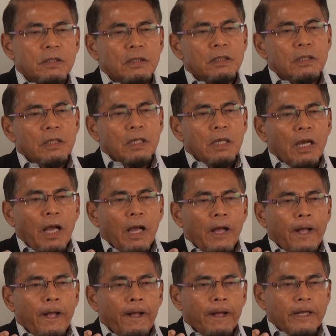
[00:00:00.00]
the
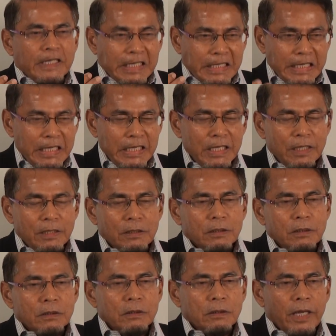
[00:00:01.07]
greed,
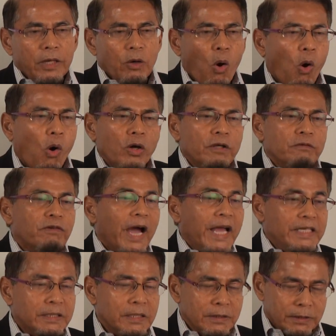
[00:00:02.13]
and all the
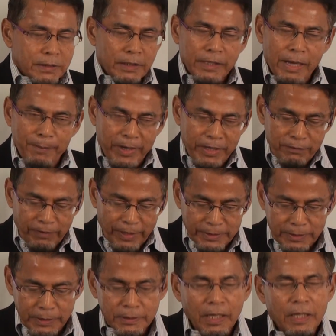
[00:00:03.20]
vices. There are many
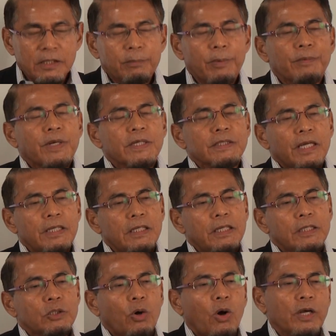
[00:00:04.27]
vices. Imam Ghazali,
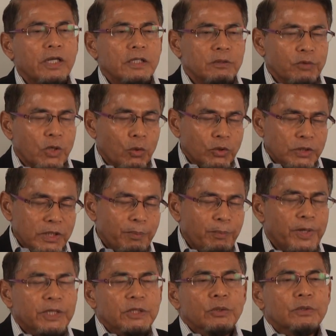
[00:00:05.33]
later on, as we go
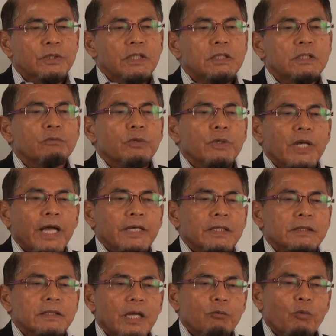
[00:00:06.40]
deeper into this, we'll
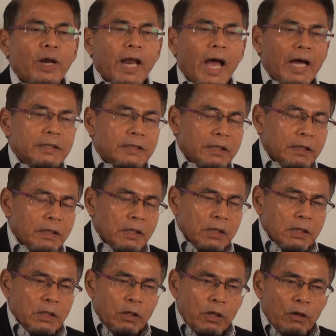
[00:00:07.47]
understand what are the
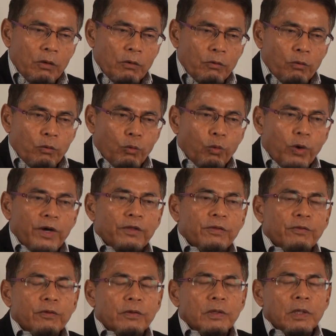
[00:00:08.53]

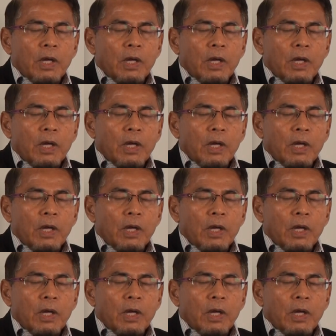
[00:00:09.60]
worth